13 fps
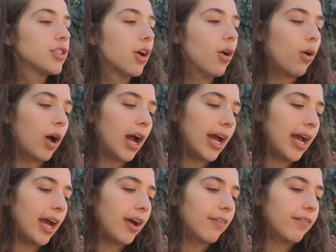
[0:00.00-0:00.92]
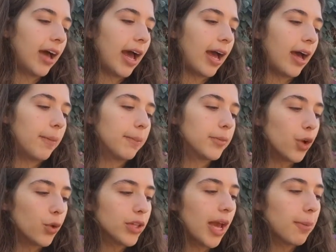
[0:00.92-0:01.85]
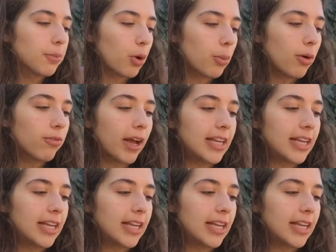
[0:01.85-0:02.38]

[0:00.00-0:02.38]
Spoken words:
So I have know the abnormal